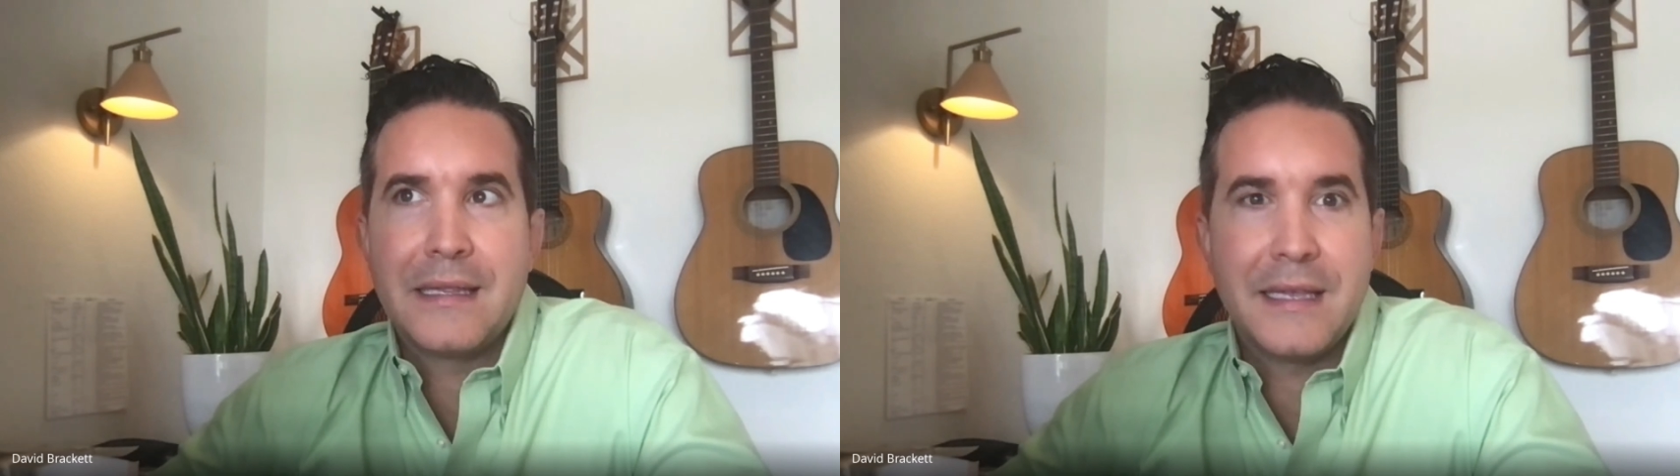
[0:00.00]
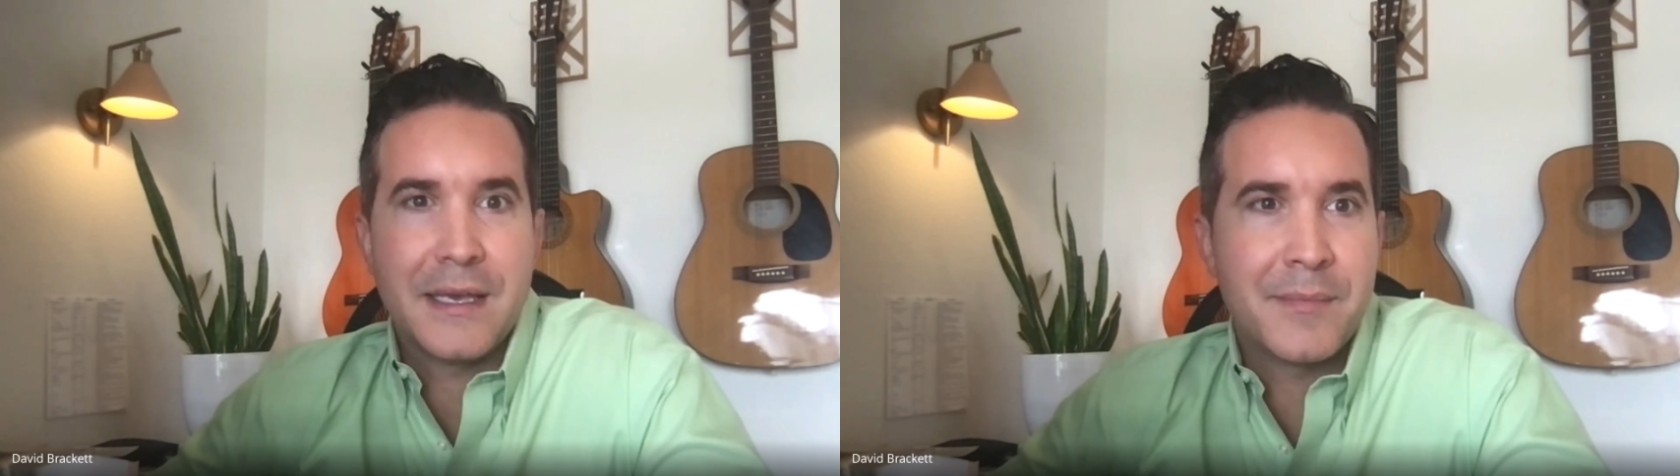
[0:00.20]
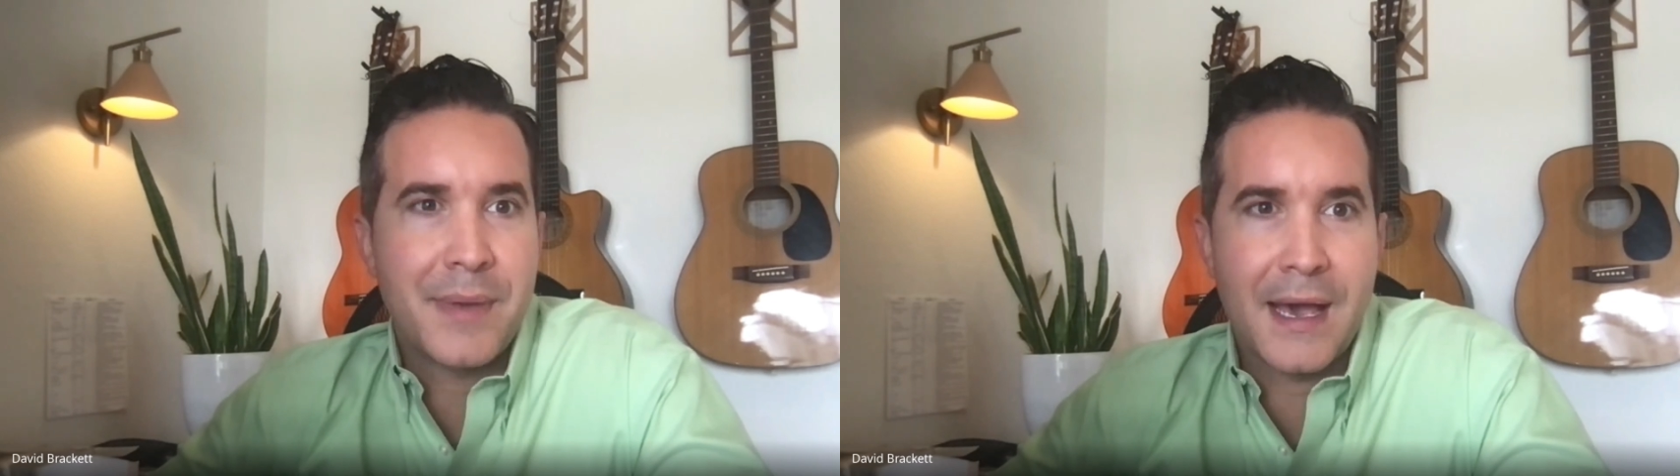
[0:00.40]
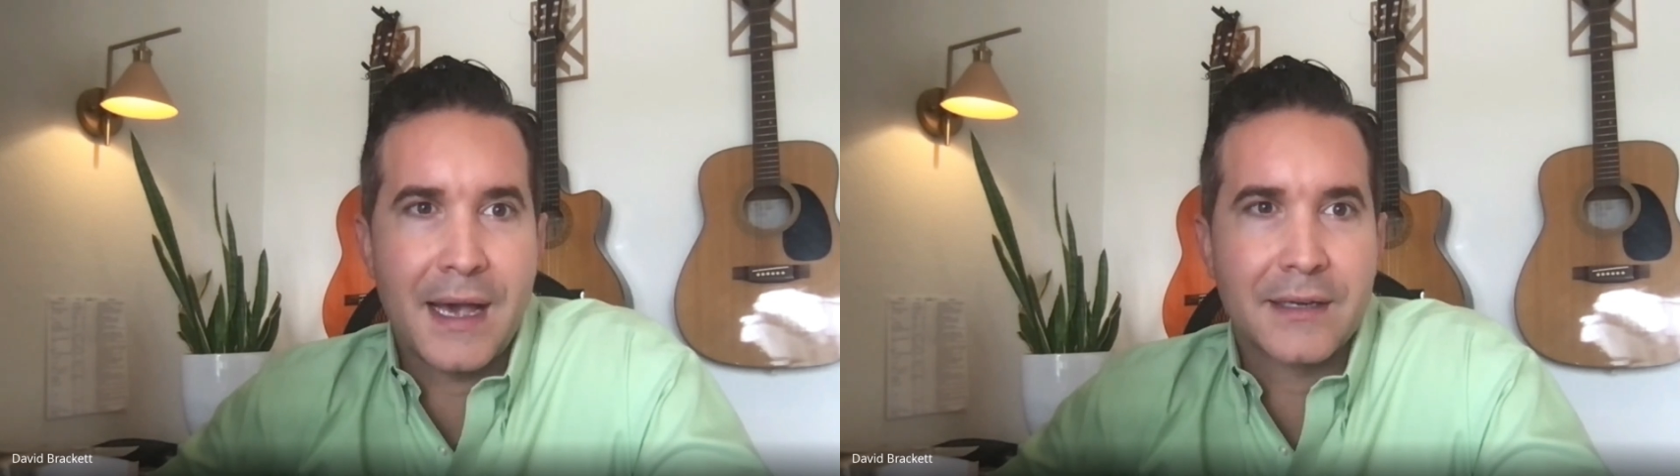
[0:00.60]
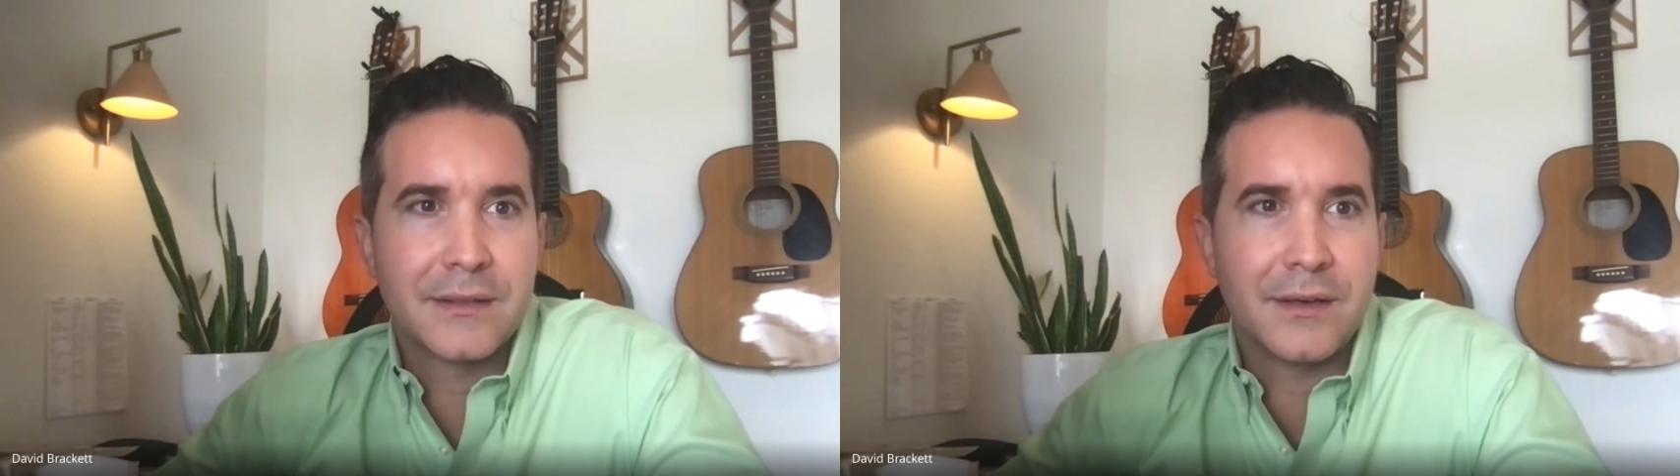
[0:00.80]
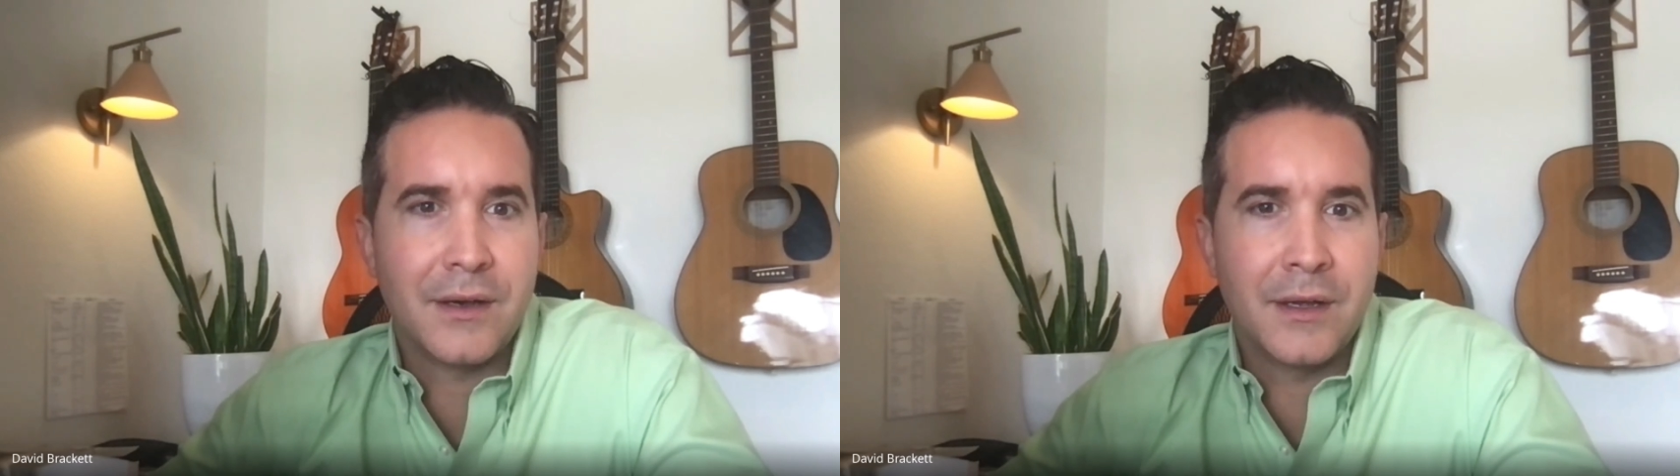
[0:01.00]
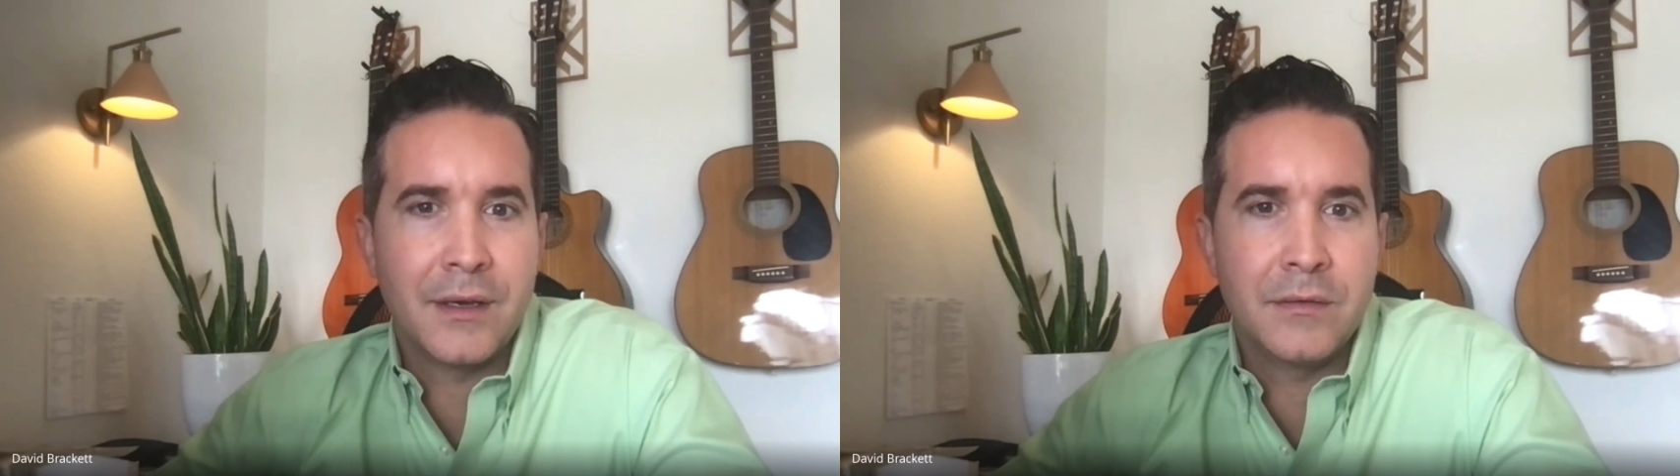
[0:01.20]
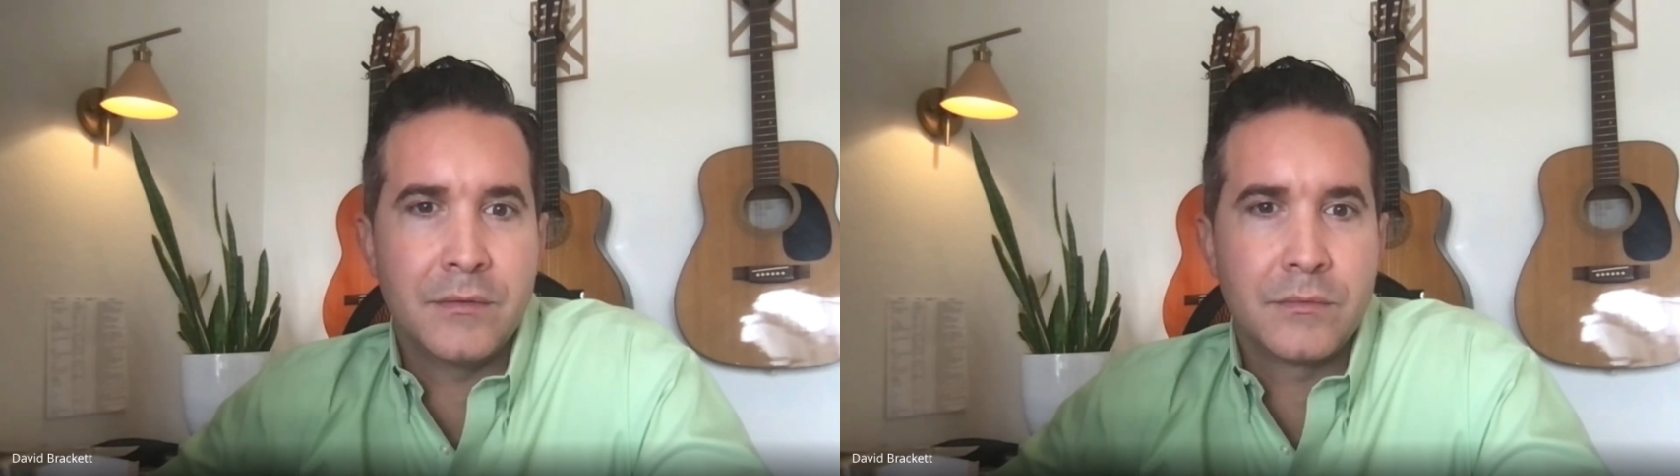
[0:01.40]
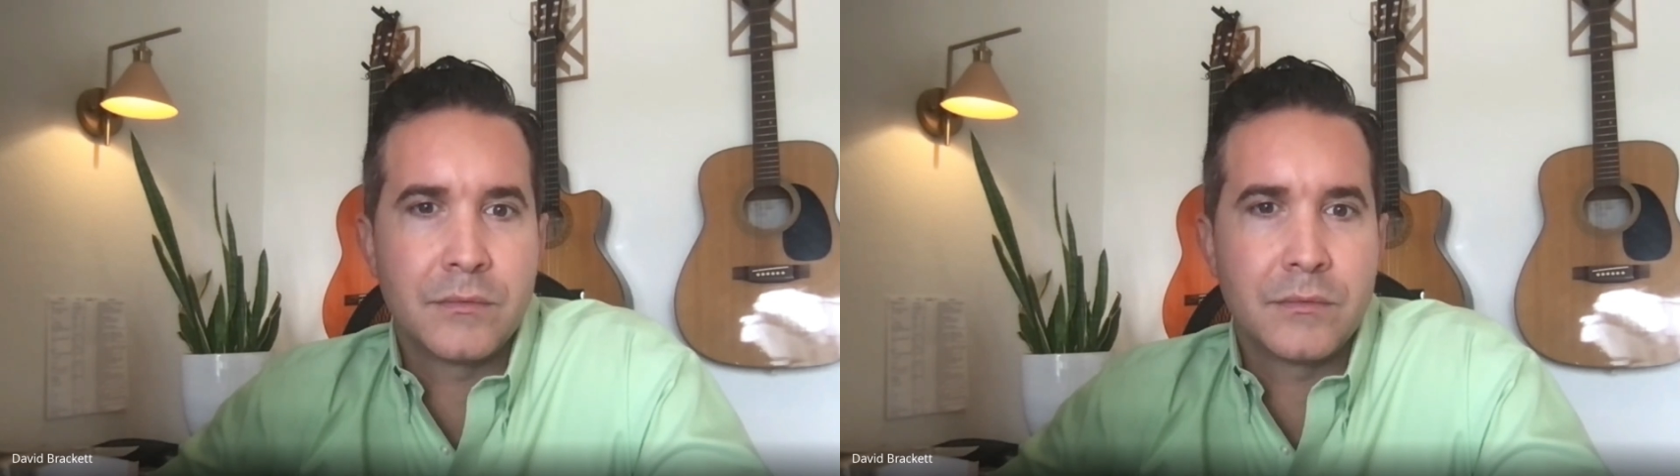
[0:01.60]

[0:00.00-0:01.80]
impact on